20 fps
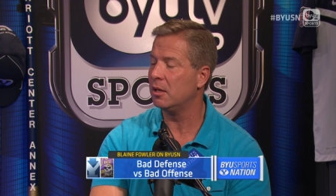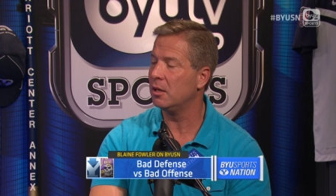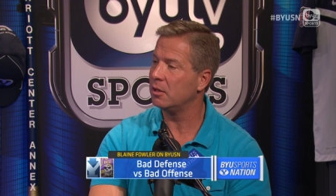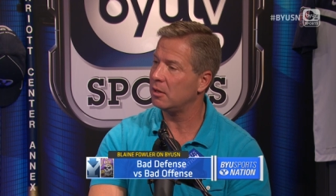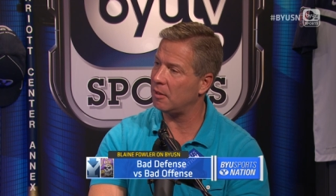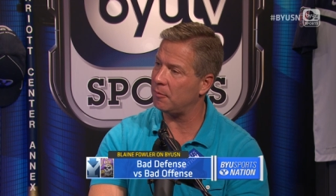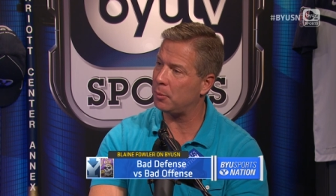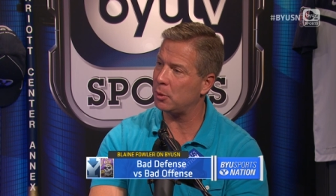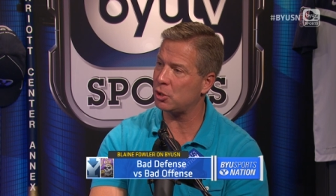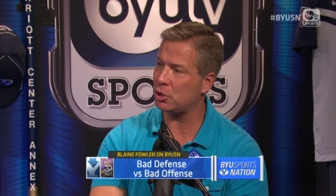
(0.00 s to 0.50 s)

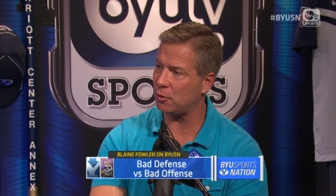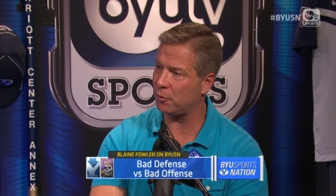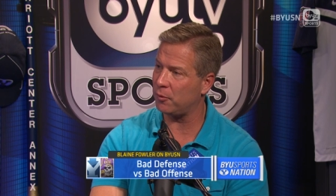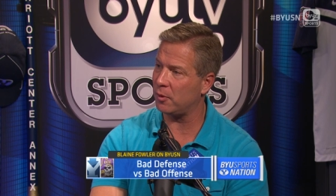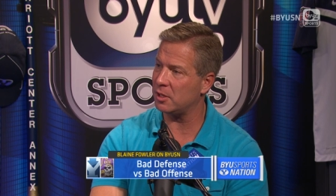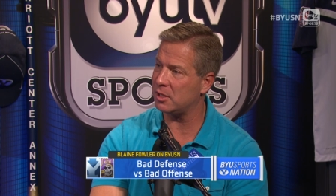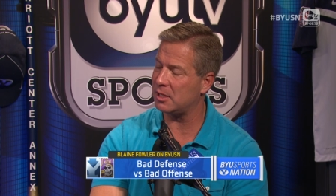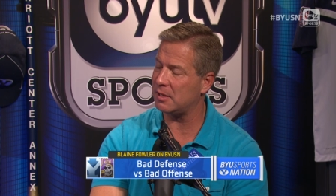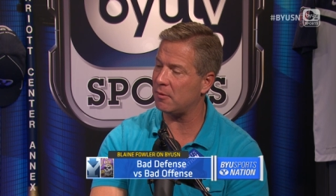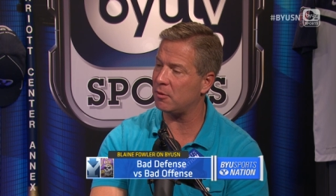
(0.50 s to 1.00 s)
they pushed their
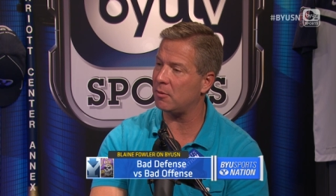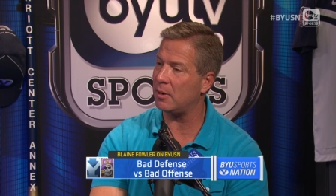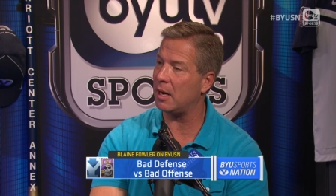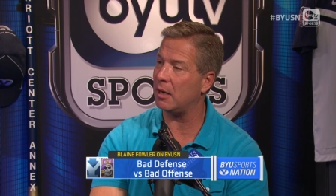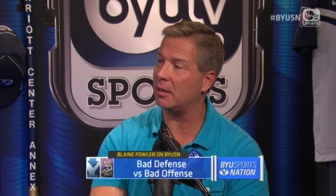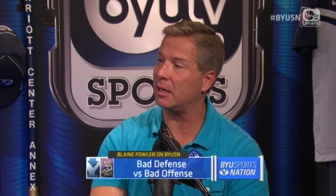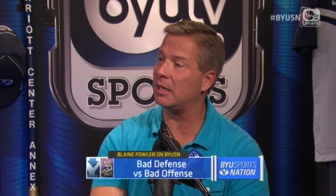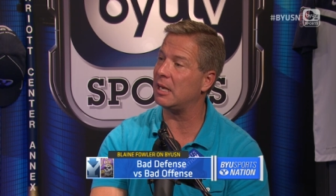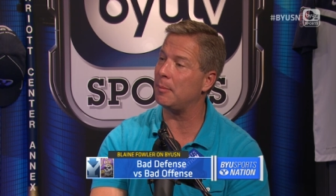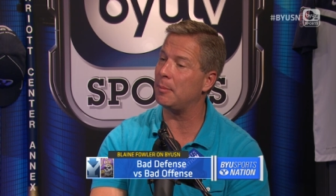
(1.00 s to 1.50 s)
front seven
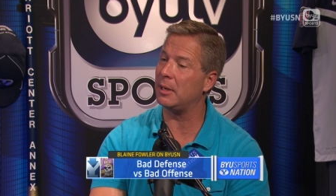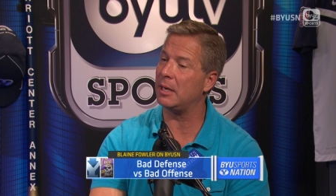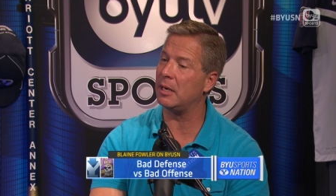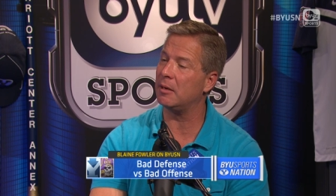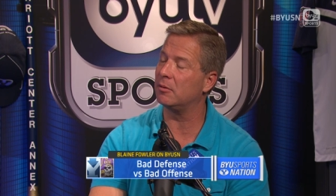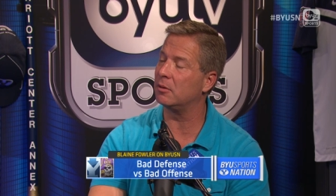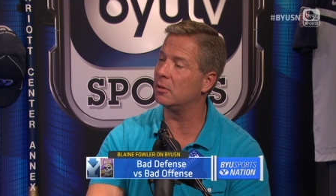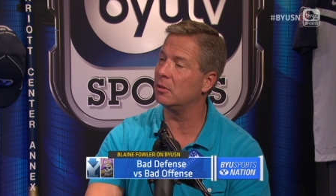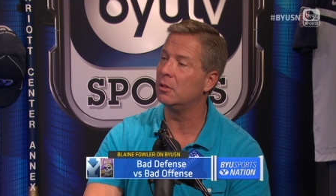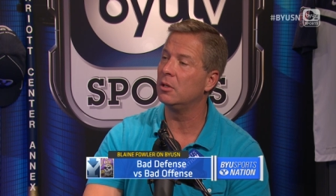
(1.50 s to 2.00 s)
around and they've been
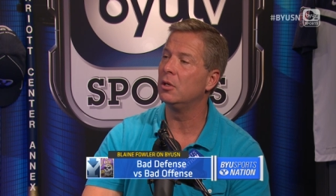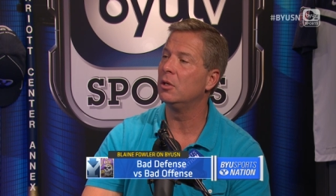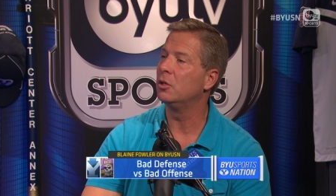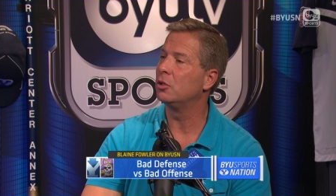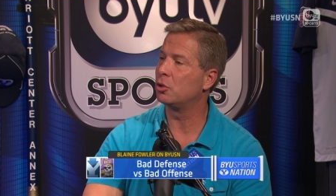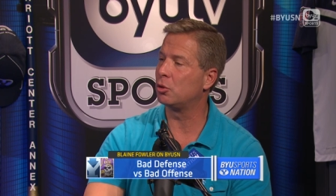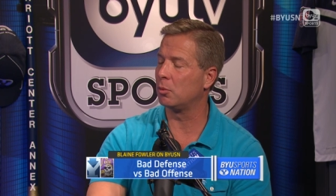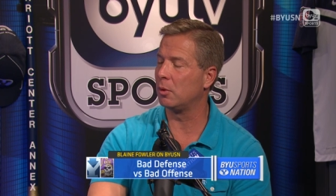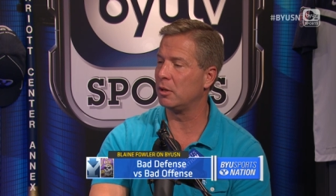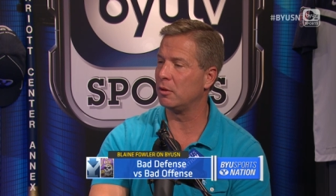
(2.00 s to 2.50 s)
able
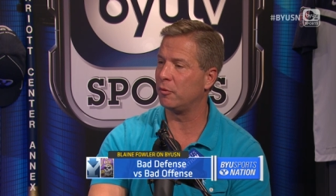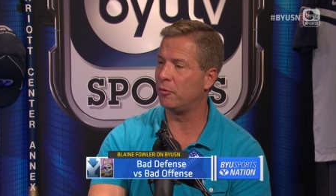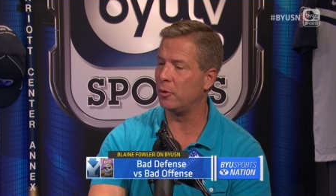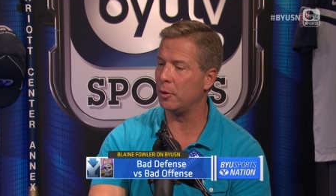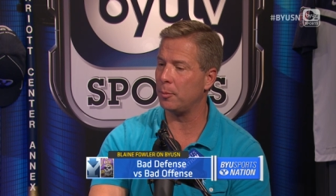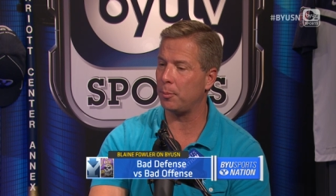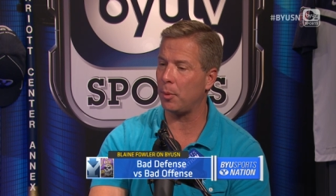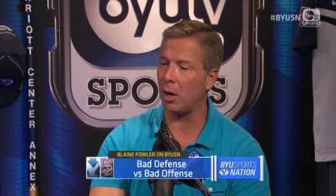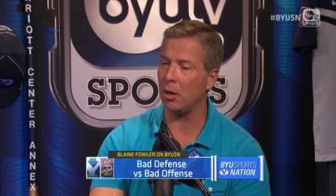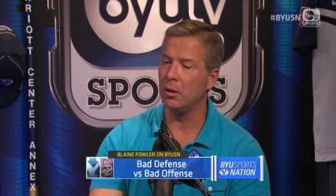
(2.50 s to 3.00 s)
to run the
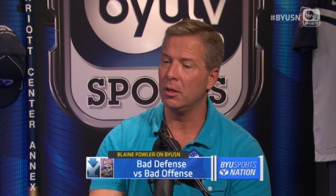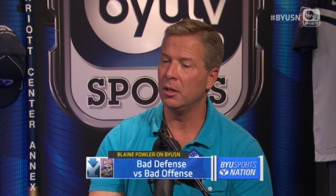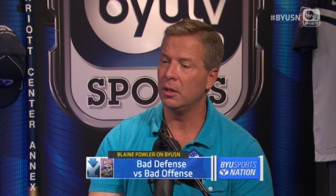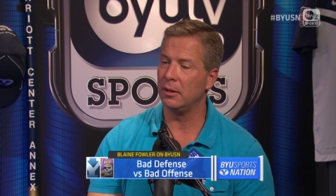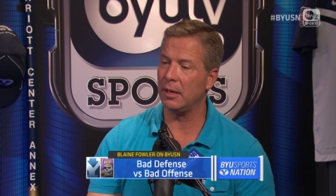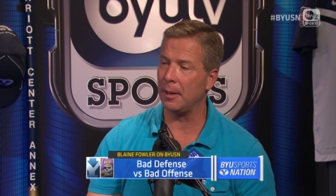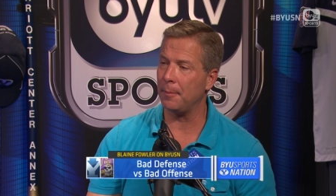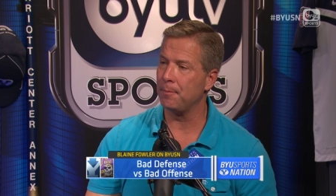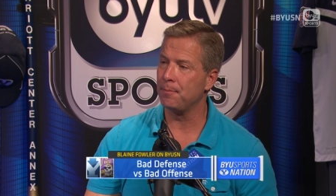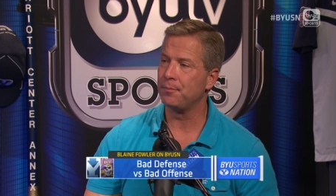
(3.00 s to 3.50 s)
football.
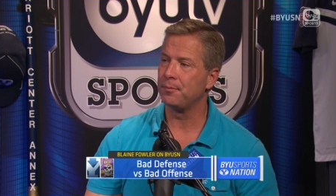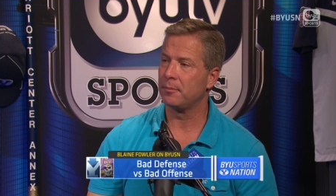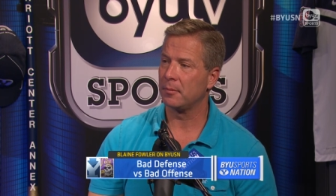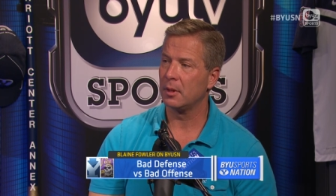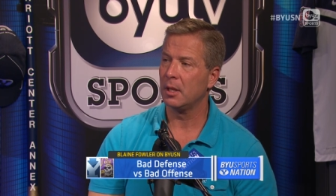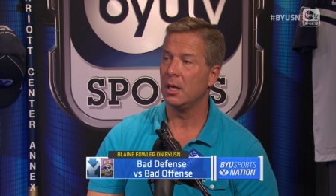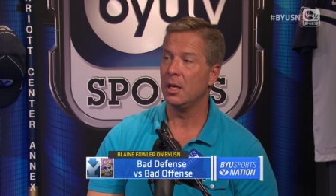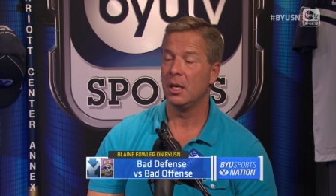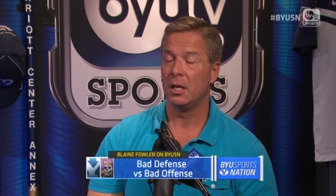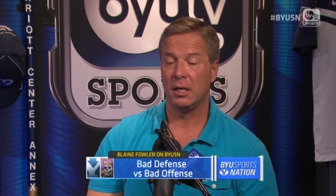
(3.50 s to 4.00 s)
Mainly now, in the
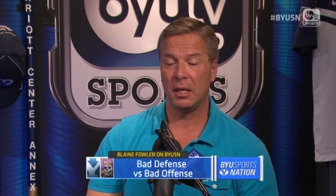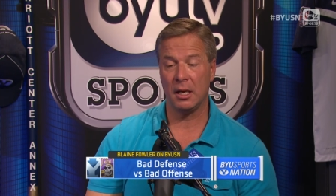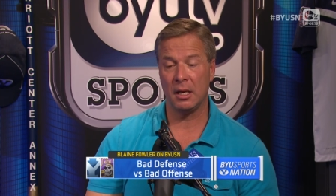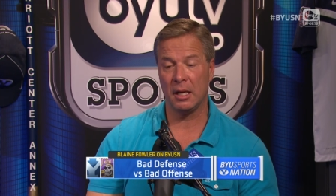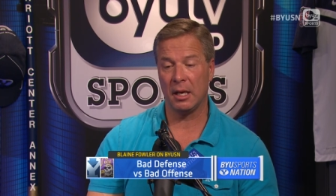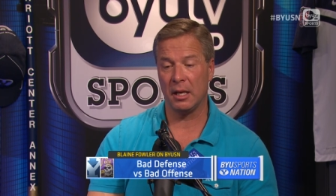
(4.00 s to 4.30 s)
second half, now,